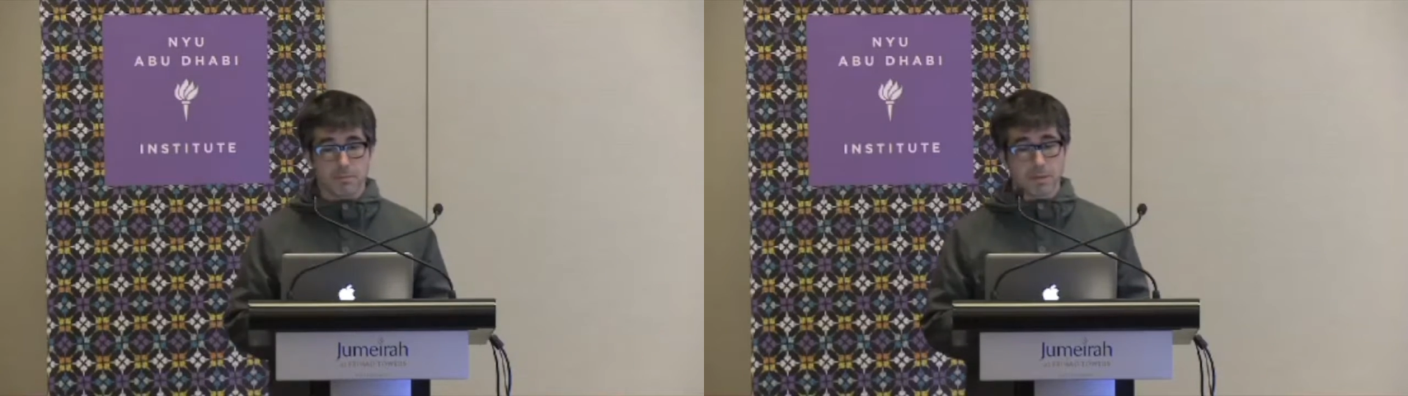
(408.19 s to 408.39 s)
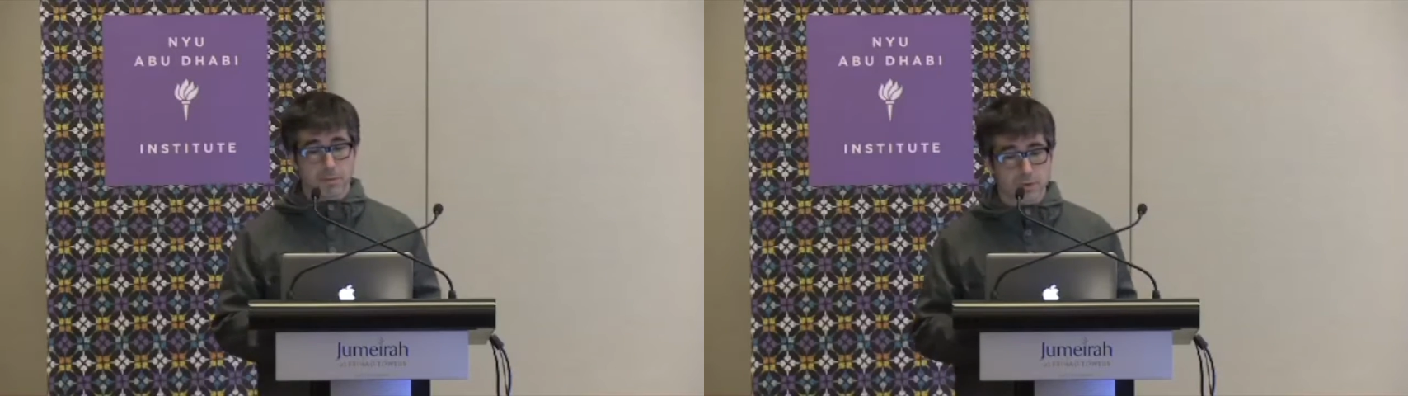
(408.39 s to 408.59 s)

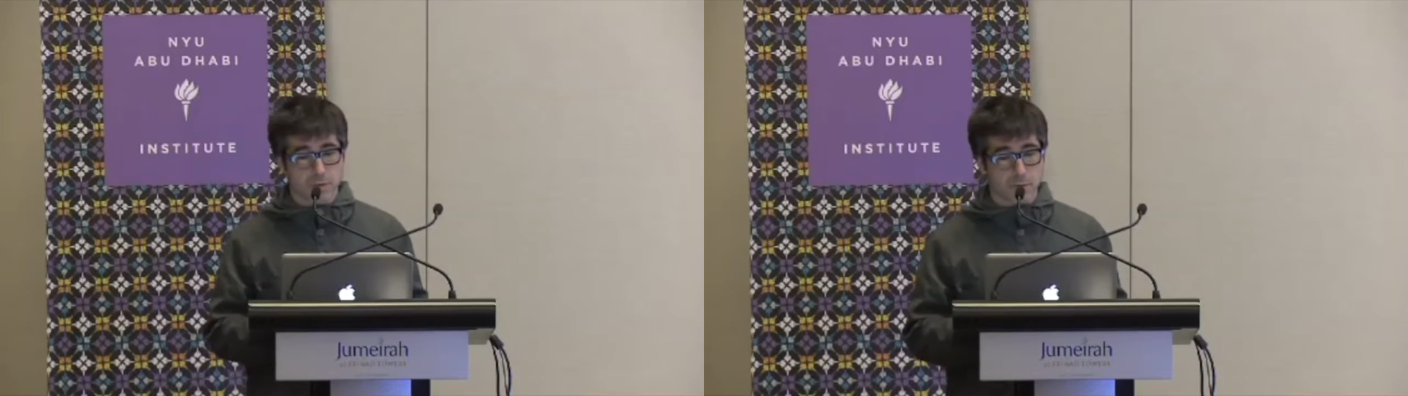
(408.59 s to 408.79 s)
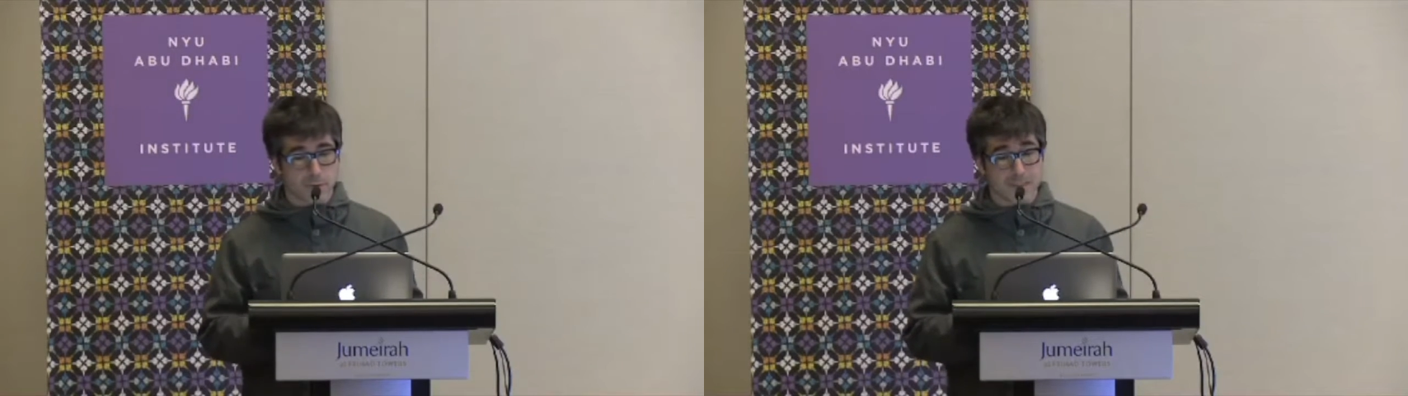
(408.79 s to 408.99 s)
mean
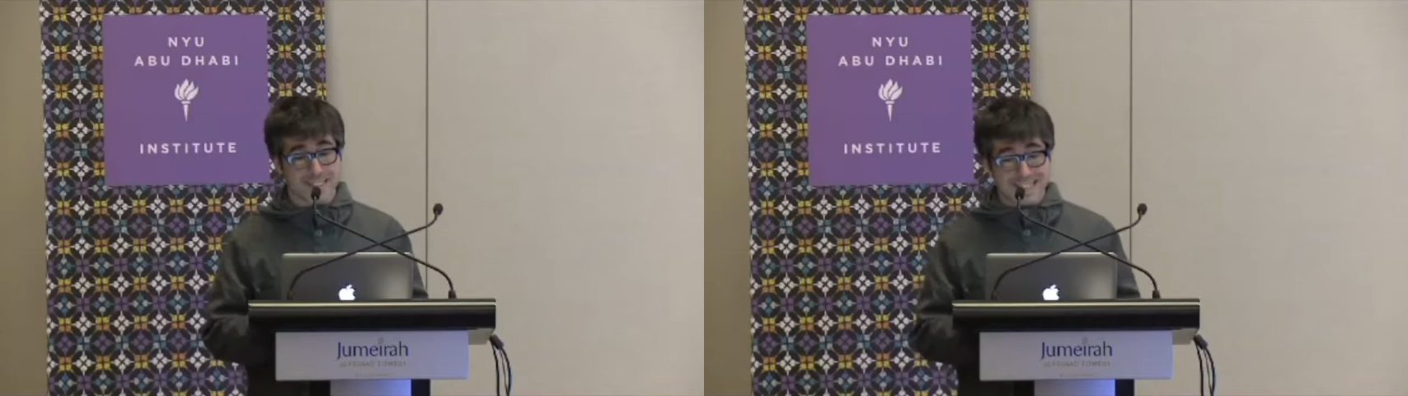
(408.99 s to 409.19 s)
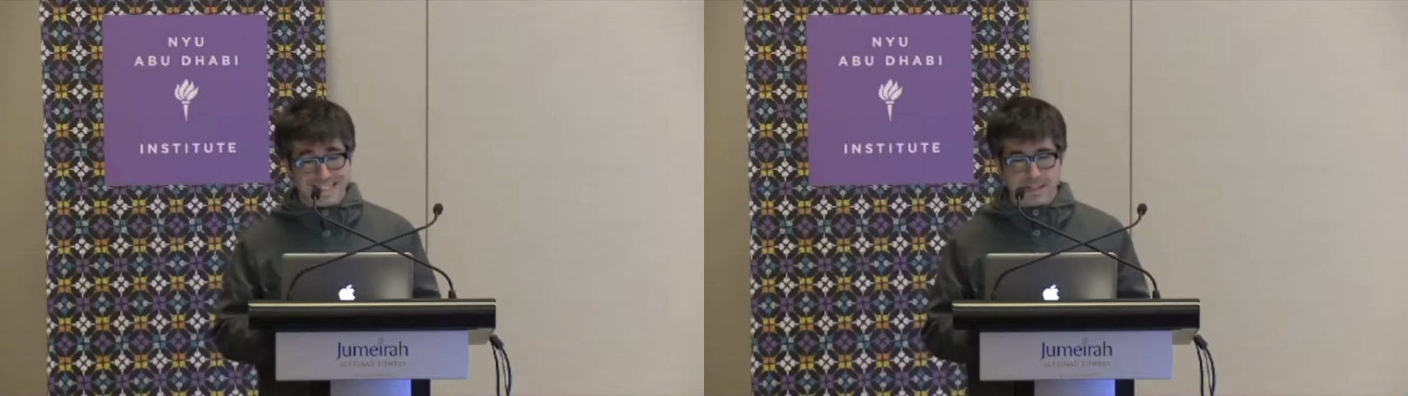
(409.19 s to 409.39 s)
mutual
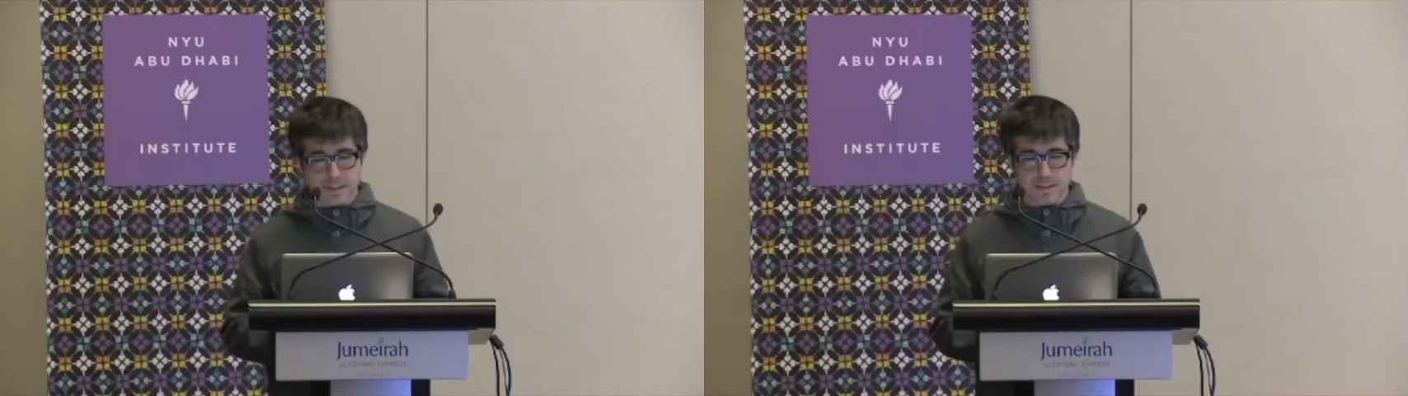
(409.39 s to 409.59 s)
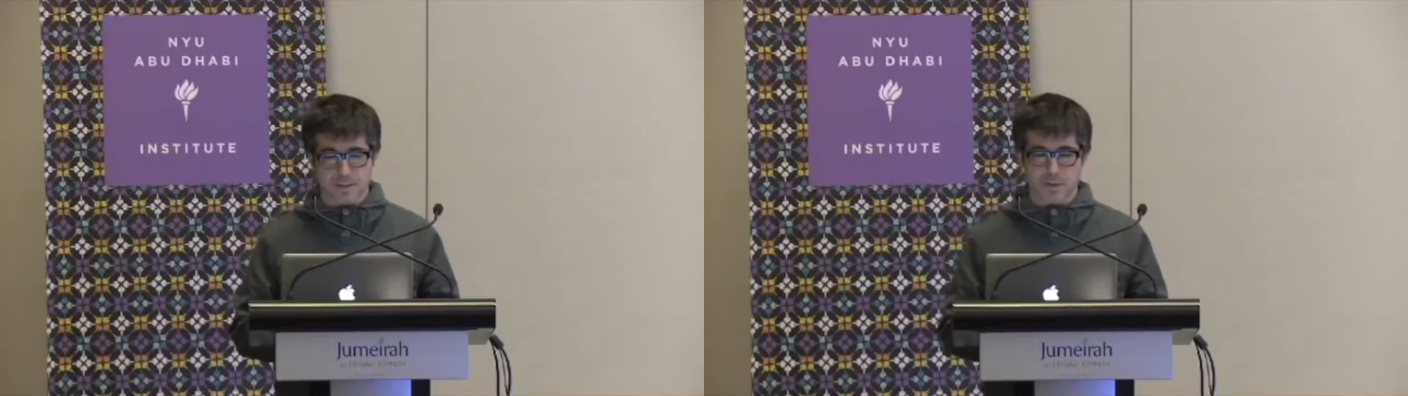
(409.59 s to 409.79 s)
agreement is
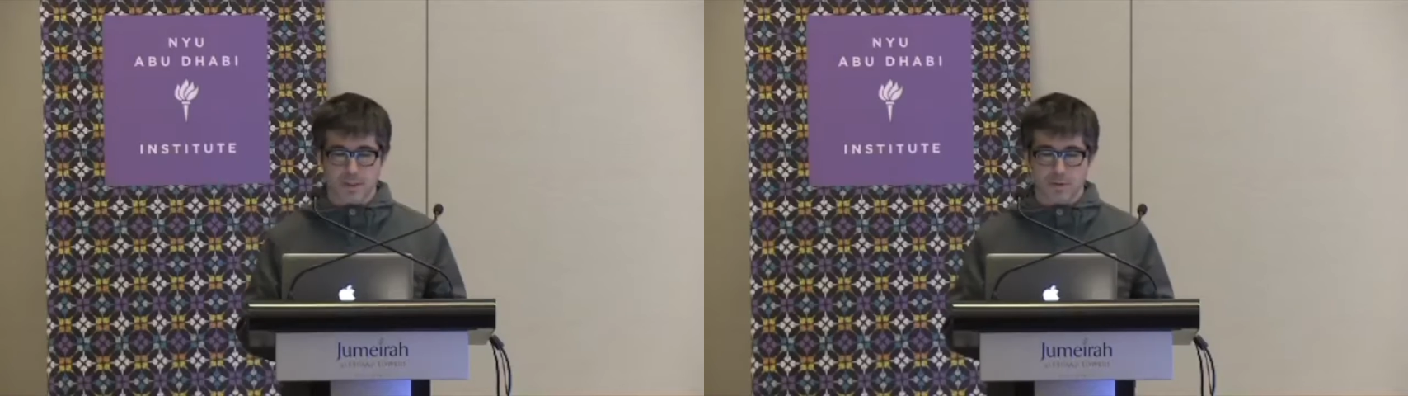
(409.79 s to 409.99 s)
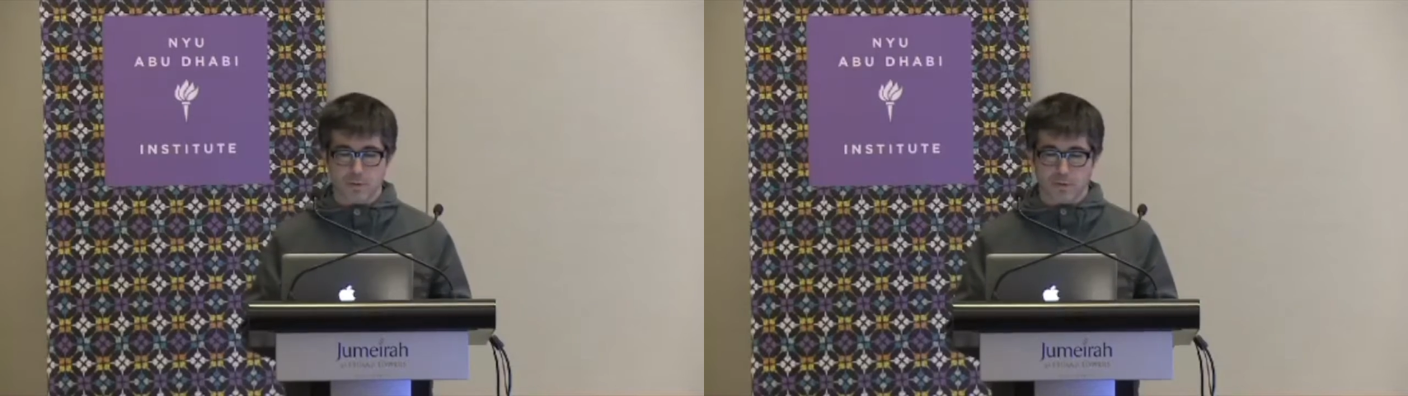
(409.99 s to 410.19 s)
indeed
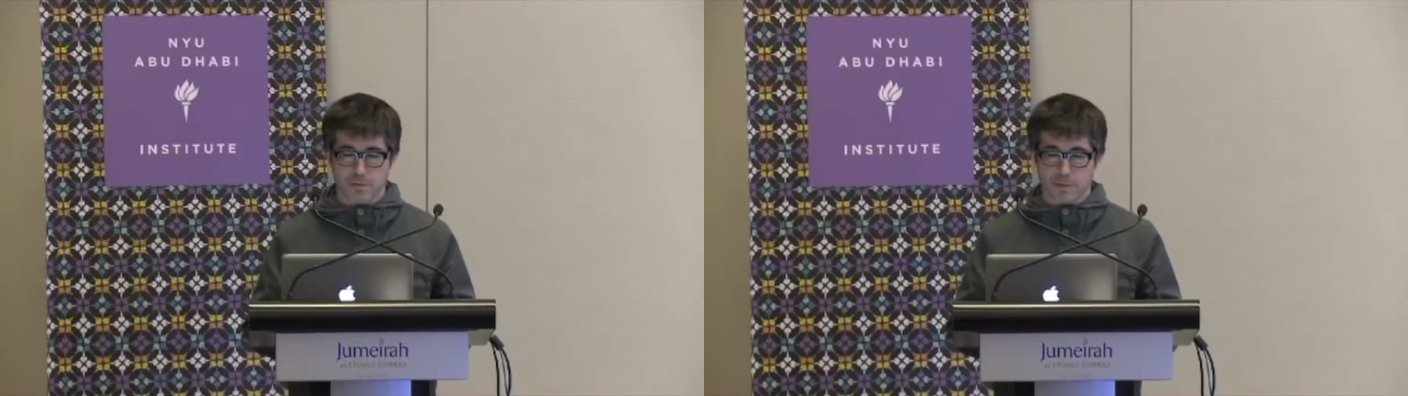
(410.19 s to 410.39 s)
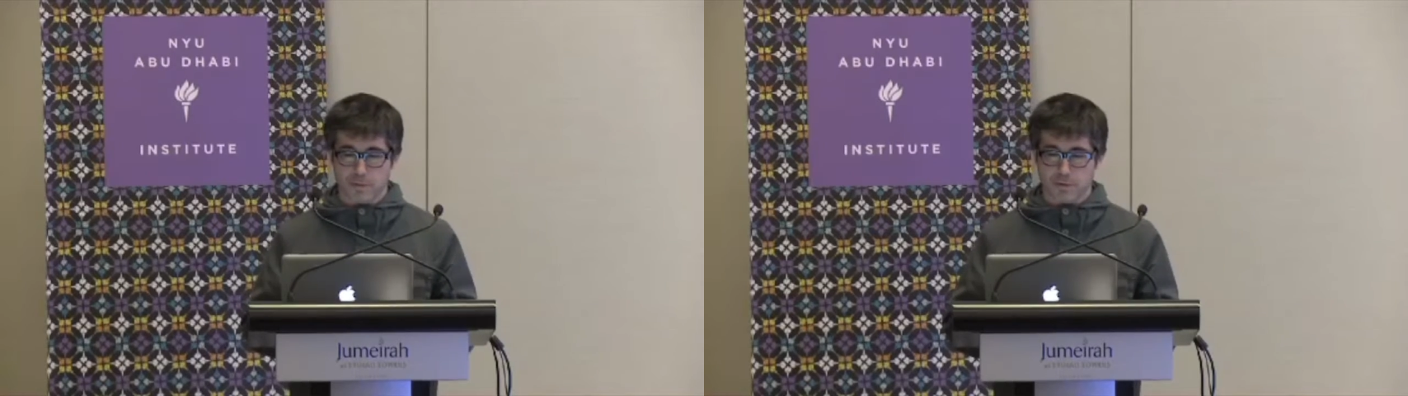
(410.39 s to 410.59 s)
correlated
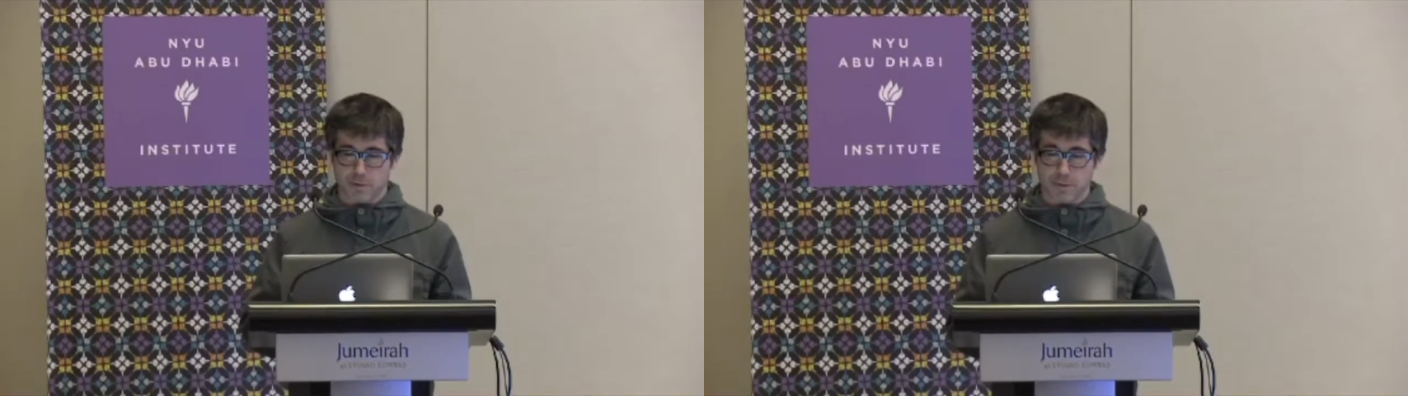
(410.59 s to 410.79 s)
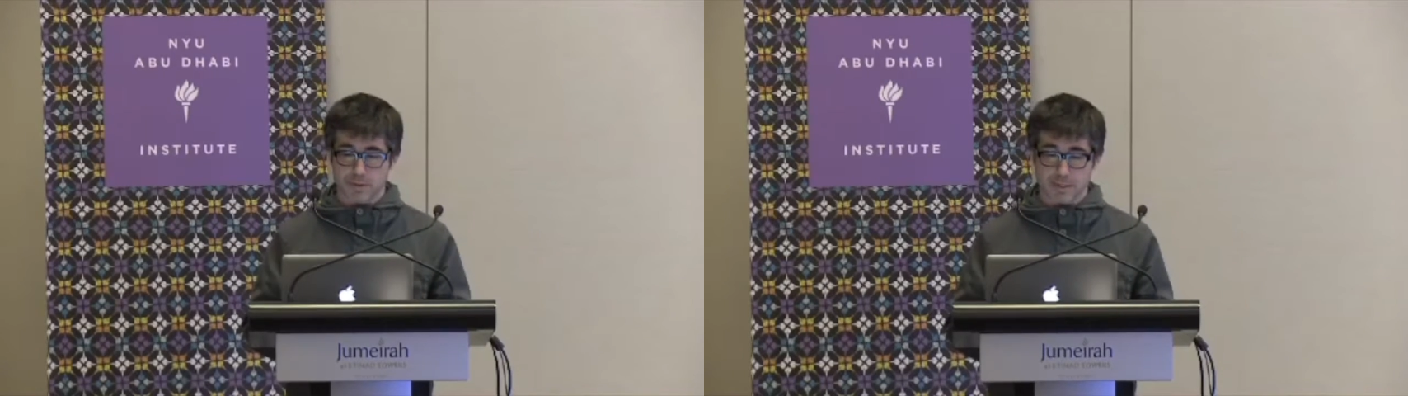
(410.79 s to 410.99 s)
with mean
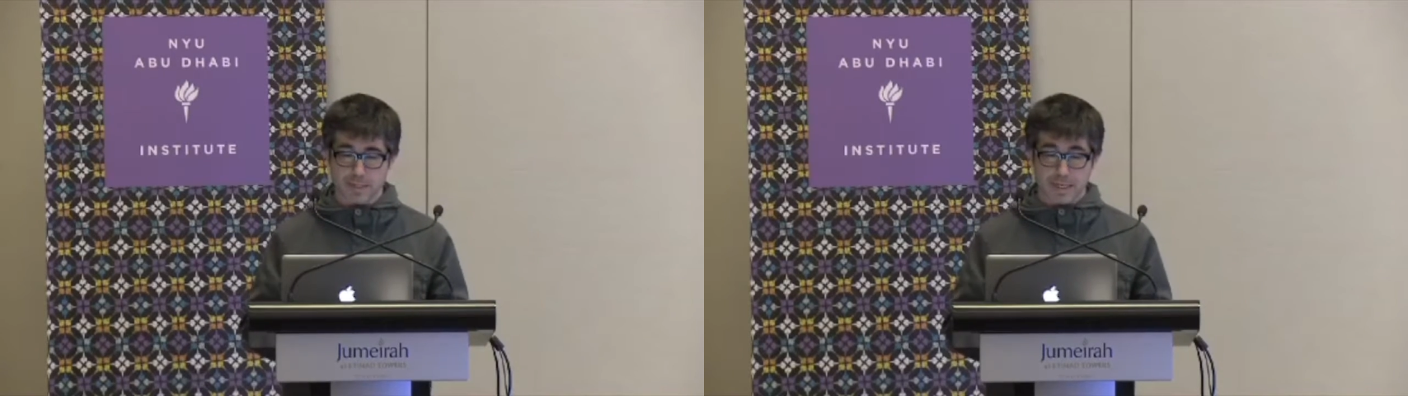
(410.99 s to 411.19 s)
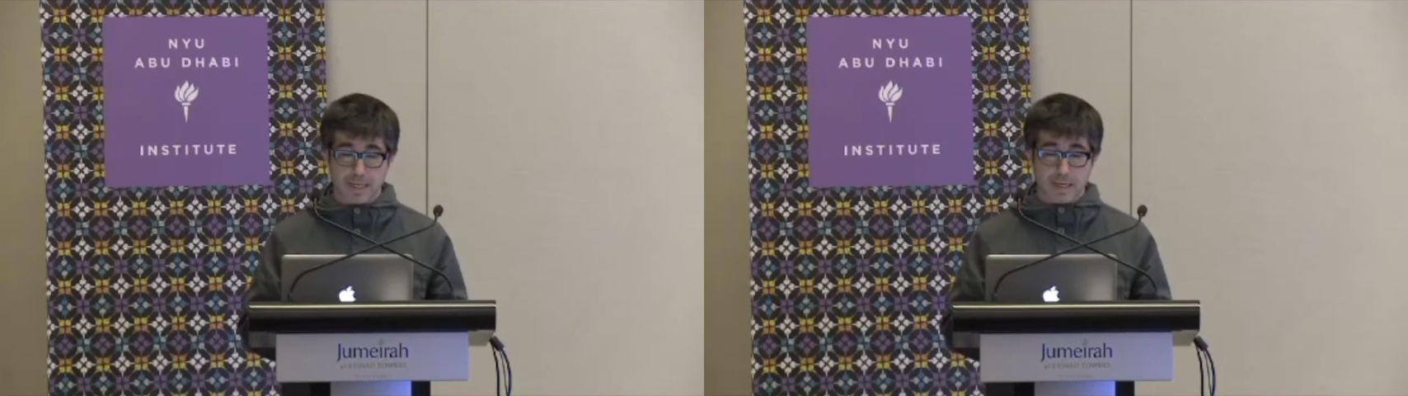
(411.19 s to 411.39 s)
performance